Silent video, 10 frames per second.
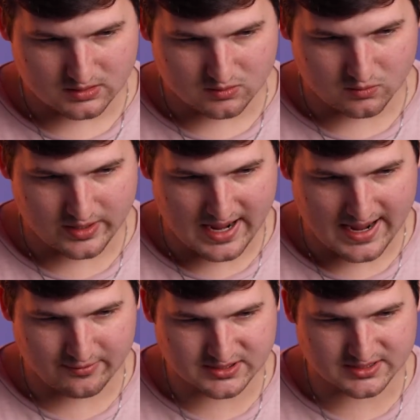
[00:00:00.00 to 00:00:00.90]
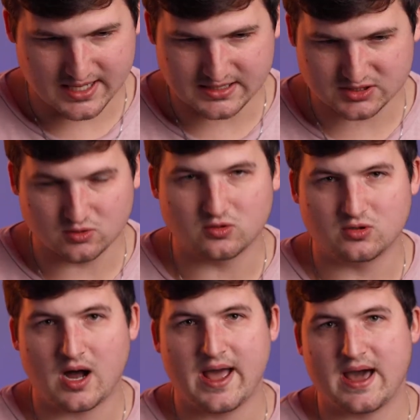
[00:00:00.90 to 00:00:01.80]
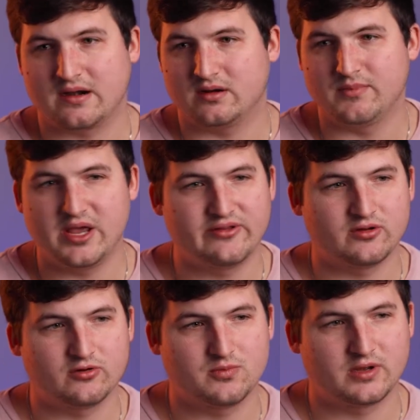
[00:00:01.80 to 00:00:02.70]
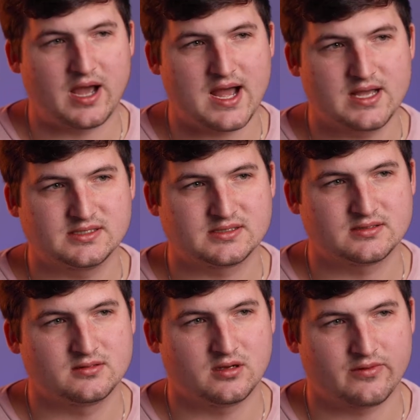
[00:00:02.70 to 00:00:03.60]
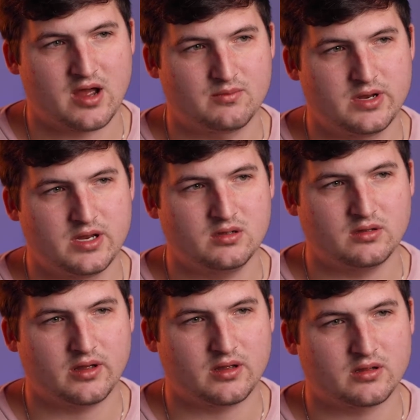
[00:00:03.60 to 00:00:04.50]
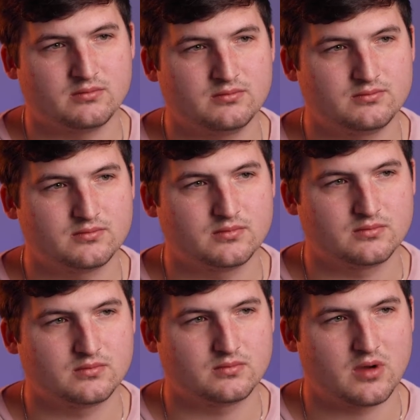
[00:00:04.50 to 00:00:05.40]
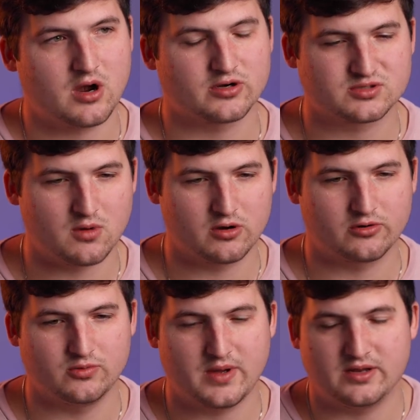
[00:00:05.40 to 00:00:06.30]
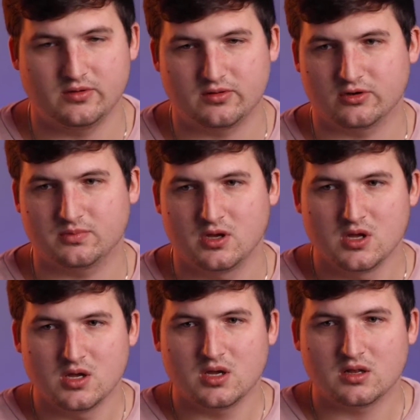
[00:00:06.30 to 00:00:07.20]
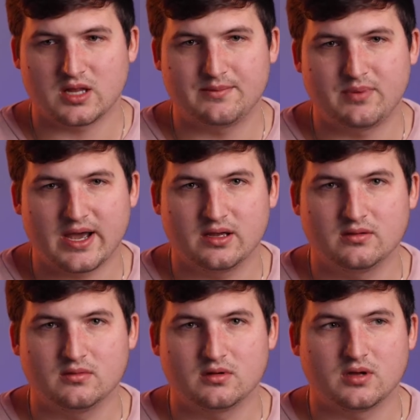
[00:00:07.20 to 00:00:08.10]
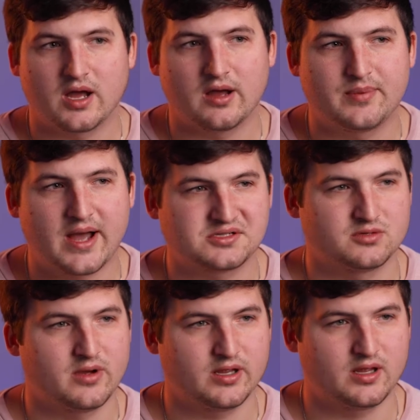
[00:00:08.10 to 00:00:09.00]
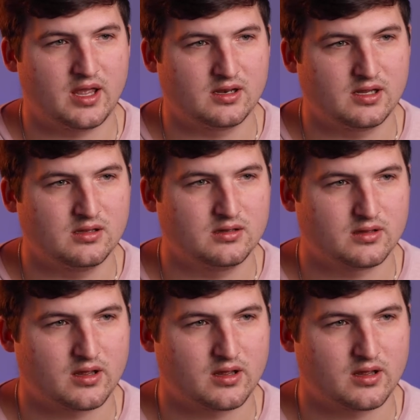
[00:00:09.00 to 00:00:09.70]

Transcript: When I was in high school, I had an amazing group of guys around me, our small group at youth group, led by Pastor Mike Candy.